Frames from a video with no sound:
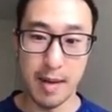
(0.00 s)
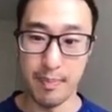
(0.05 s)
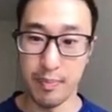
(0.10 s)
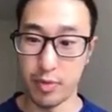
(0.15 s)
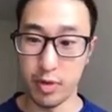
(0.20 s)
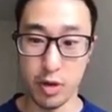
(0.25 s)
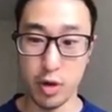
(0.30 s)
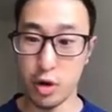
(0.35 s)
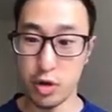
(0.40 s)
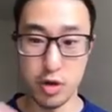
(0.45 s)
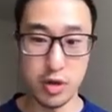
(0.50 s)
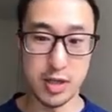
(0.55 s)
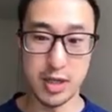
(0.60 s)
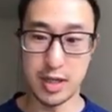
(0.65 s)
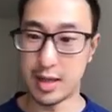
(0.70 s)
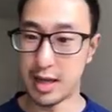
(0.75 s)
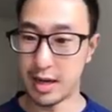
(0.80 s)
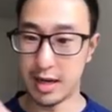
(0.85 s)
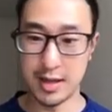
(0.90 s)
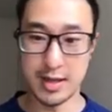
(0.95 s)
Not using
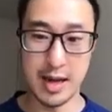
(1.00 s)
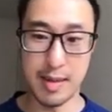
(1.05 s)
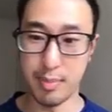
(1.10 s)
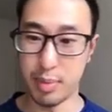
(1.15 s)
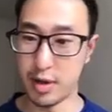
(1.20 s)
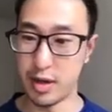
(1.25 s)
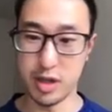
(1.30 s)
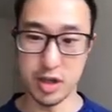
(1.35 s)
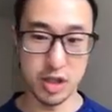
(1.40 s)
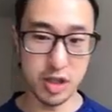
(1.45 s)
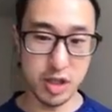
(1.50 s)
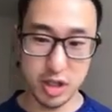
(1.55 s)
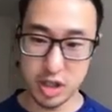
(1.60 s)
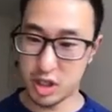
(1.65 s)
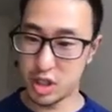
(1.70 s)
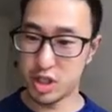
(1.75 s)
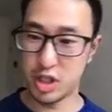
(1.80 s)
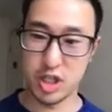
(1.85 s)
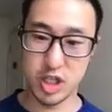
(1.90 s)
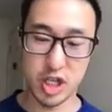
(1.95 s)
like a template and just
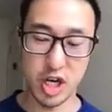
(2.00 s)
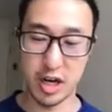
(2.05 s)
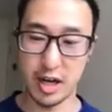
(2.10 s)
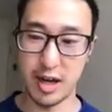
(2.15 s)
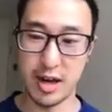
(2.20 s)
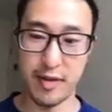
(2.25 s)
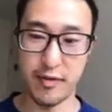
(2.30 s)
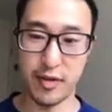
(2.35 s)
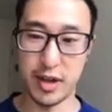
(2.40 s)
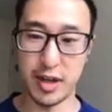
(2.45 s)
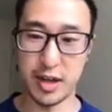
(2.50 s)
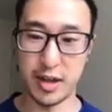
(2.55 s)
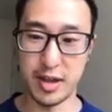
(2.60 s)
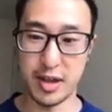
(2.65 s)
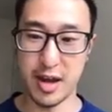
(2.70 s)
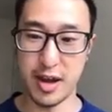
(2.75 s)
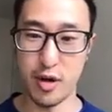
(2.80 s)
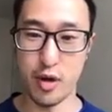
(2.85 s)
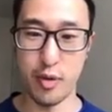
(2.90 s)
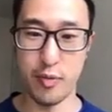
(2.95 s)
chucking everything in there
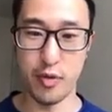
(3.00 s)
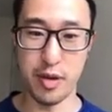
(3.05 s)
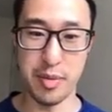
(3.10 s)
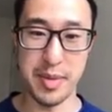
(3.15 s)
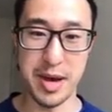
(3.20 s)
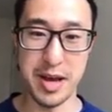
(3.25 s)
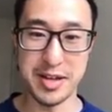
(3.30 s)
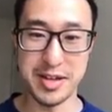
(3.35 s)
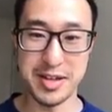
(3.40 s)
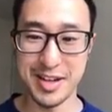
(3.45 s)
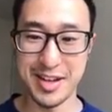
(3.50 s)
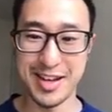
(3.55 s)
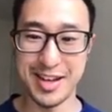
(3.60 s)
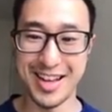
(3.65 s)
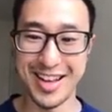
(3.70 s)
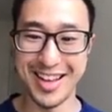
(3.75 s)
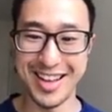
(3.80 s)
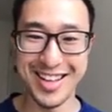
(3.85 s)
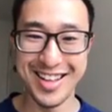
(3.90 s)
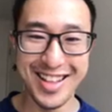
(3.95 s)
and hope for the best.
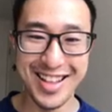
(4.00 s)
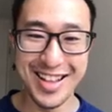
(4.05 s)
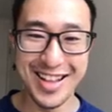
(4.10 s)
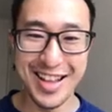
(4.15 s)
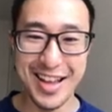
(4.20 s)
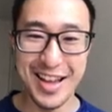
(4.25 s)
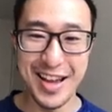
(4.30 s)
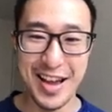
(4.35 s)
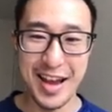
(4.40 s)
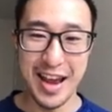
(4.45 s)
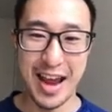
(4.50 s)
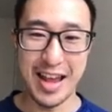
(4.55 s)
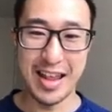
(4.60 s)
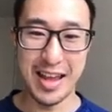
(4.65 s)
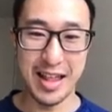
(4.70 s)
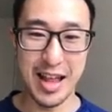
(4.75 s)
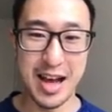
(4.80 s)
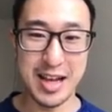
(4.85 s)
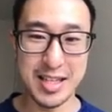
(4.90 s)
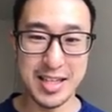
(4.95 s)
And
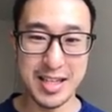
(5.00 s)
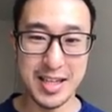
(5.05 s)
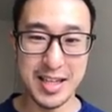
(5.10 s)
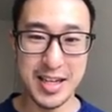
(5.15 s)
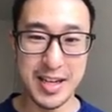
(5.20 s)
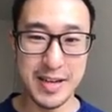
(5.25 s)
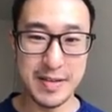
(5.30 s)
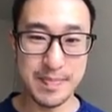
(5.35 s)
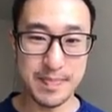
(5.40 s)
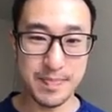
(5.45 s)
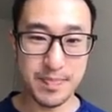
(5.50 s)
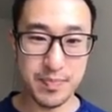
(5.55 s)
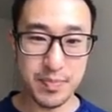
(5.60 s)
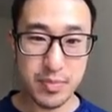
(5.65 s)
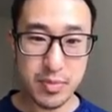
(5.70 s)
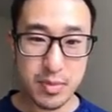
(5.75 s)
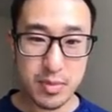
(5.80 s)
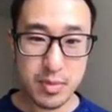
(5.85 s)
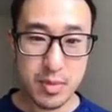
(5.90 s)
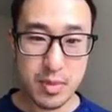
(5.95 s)
then lastly,
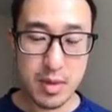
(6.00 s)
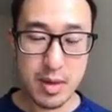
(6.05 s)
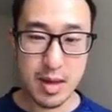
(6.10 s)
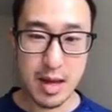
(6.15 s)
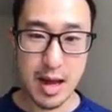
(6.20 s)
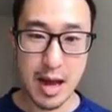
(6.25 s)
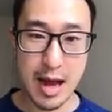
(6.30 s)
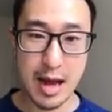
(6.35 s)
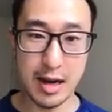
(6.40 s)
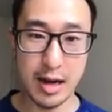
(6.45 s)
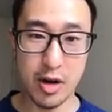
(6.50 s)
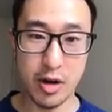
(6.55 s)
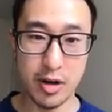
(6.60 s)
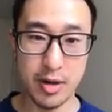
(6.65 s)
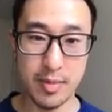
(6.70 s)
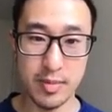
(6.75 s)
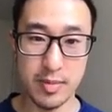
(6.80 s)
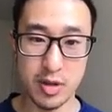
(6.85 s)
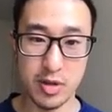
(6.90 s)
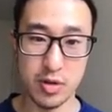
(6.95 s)
I got
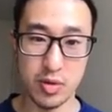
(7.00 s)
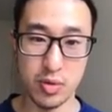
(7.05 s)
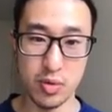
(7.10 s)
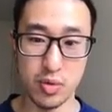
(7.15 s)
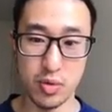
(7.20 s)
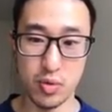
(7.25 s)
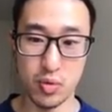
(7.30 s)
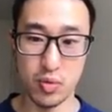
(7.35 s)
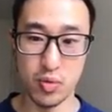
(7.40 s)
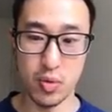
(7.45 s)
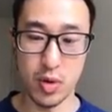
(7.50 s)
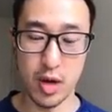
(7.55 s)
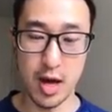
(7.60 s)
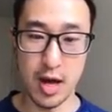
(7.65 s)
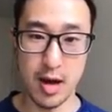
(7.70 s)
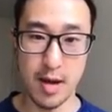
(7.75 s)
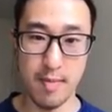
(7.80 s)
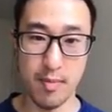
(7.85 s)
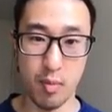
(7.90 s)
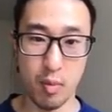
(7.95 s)
him to
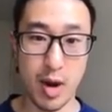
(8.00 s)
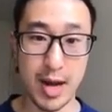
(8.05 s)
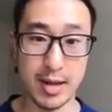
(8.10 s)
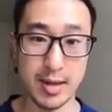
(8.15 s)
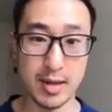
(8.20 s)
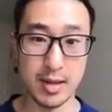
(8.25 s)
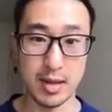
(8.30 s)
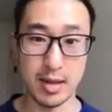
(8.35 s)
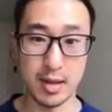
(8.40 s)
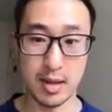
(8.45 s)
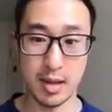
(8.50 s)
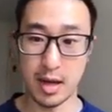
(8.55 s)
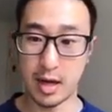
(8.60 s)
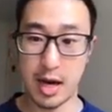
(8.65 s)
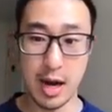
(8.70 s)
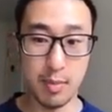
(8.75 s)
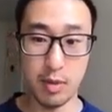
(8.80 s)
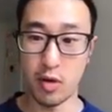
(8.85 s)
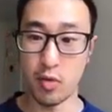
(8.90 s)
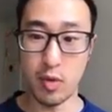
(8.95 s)
write a
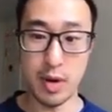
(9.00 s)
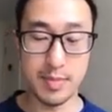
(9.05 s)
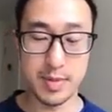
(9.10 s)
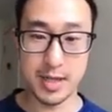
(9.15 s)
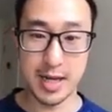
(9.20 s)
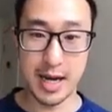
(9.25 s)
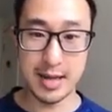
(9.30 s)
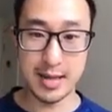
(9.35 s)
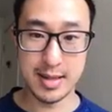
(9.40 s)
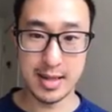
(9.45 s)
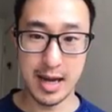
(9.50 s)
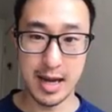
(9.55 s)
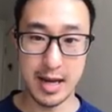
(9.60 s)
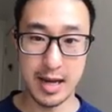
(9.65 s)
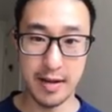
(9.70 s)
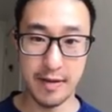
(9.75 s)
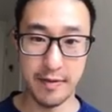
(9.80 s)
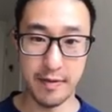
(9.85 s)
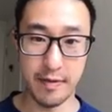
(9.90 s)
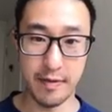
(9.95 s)
couple of websites that
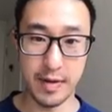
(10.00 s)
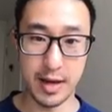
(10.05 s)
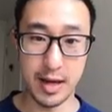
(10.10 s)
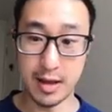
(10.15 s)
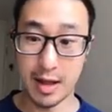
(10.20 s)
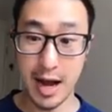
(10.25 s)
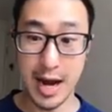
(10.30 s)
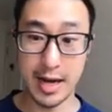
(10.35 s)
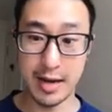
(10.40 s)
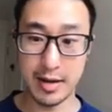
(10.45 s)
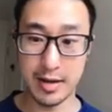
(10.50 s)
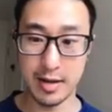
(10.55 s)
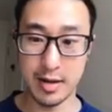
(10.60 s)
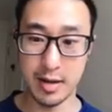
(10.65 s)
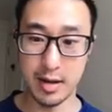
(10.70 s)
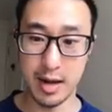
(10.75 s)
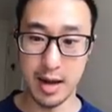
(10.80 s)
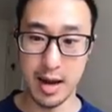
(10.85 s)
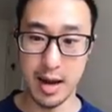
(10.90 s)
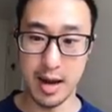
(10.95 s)
he liked,
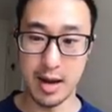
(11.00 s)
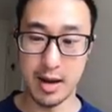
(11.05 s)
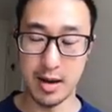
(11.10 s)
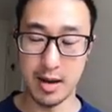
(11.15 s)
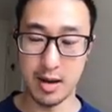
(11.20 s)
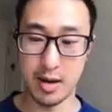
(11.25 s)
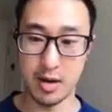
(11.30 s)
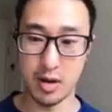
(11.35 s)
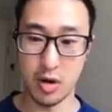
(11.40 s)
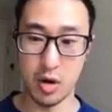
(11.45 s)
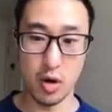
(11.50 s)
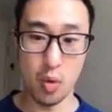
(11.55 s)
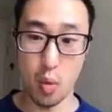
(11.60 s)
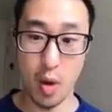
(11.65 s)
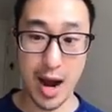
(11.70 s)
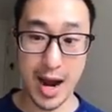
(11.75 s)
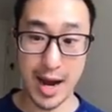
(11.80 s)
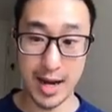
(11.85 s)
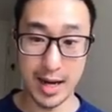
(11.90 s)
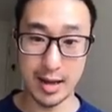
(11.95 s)
and
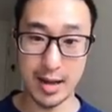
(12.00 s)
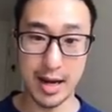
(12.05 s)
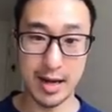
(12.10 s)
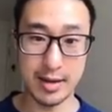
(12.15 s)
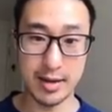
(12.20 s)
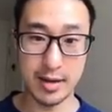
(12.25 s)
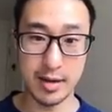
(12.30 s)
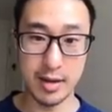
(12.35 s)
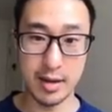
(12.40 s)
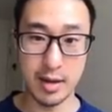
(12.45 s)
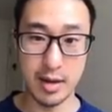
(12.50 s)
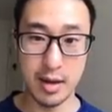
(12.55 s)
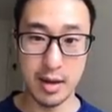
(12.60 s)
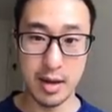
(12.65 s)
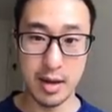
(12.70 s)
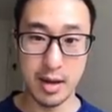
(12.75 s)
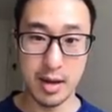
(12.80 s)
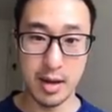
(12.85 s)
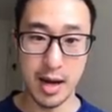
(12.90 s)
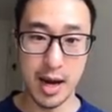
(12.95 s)
why he liked it,
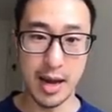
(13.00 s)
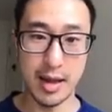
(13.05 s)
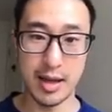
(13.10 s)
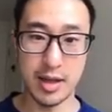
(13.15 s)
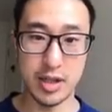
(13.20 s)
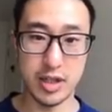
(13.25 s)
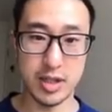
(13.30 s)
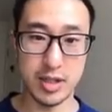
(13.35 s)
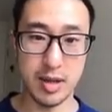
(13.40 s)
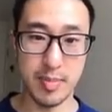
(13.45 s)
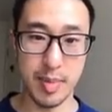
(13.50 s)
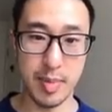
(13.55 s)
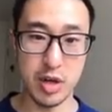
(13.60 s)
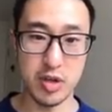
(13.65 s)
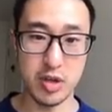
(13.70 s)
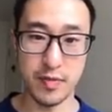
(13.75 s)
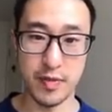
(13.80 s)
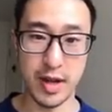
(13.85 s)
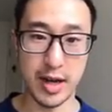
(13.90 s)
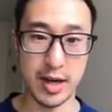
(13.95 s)
and then just a bunch
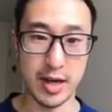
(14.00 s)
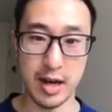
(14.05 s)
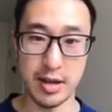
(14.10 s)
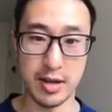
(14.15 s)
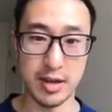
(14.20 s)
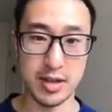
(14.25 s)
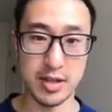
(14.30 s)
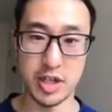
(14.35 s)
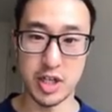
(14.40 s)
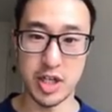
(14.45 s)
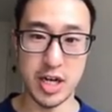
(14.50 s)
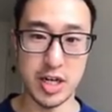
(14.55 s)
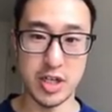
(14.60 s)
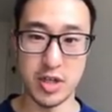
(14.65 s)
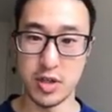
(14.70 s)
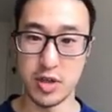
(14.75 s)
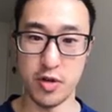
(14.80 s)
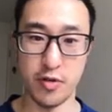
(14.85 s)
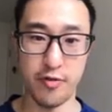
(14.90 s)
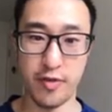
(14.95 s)
of like other
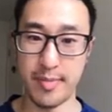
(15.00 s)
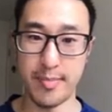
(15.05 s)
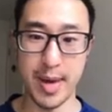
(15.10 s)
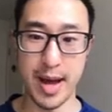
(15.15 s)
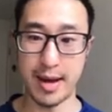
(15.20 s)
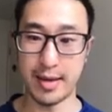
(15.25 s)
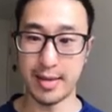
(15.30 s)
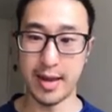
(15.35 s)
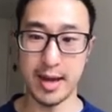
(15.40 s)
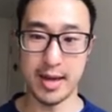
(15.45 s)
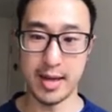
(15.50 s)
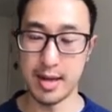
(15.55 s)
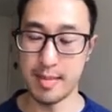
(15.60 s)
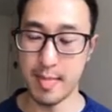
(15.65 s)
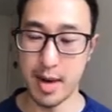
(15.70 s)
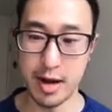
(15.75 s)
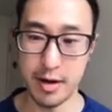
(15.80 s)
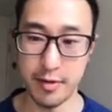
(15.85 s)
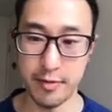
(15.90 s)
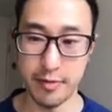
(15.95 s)
suggestions or feedback that he
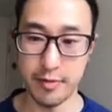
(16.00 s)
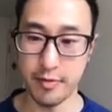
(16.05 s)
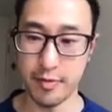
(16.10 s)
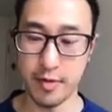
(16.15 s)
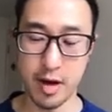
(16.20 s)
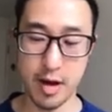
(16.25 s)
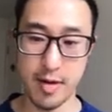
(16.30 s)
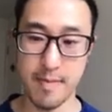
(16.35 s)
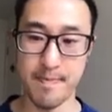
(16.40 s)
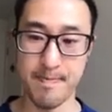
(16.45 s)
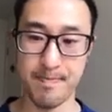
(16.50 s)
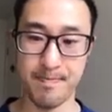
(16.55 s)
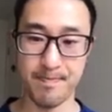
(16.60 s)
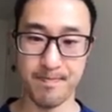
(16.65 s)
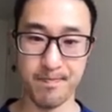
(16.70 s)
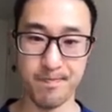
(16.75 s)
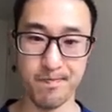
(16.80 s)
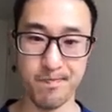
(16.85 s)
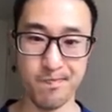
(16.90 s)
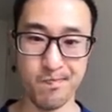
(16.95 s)
might have
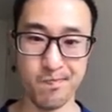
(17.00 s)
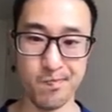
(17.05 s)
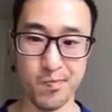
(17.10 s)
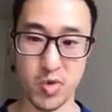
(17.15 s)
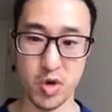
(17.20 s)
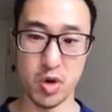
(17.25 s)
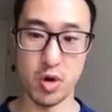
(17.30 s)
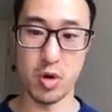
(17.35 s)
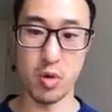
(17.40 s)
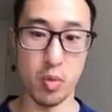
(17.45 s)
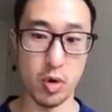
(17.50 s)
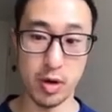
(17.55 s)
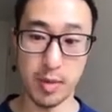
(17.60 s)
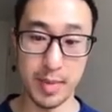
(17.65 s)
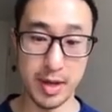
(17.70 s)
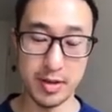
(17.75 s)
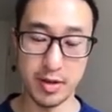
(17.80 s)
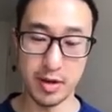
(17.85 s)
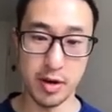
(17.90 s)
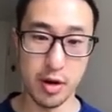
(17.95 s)
wanted me
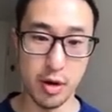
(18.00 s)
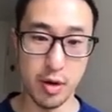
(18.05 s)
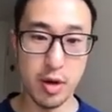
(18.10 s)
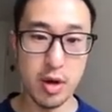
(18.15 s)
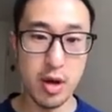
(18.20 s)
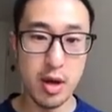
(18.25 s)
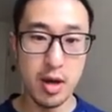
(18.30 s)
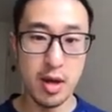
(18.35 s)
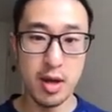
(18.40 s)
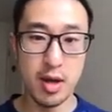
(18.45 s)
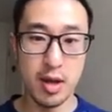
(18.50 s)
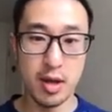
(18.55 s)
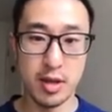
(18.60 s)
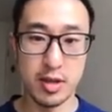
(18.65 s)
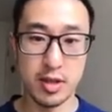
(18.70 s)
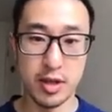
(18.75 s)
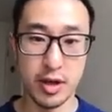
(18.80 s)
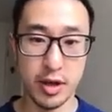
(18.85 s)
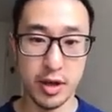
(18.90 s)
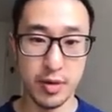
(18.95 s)
to know.
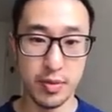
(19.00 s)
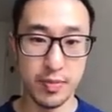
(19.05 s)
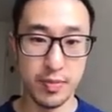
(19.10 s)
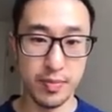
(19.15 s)
So